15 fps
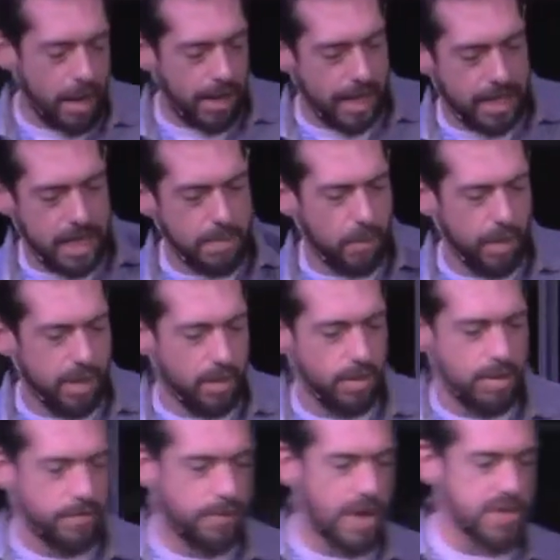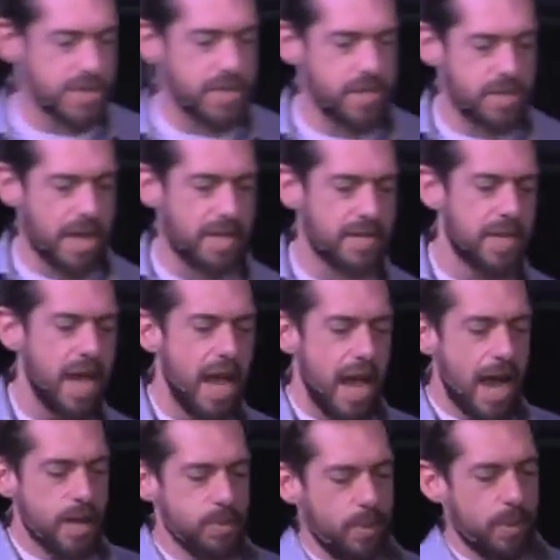and I keep wanting to refresh these as,
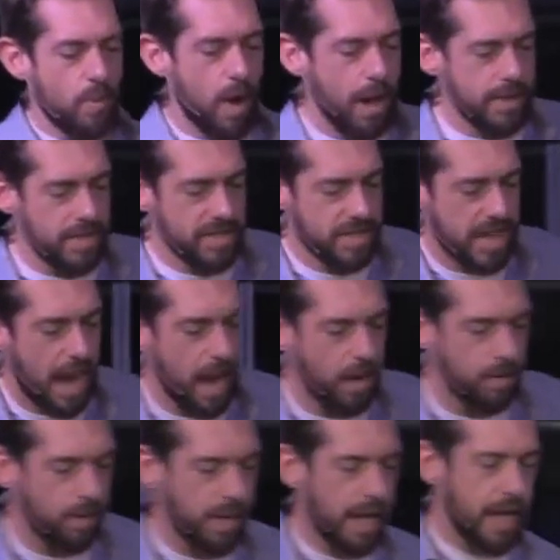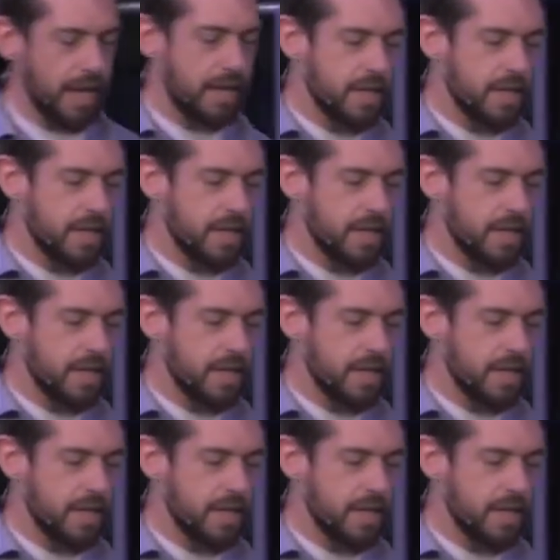as we wind this down, okay?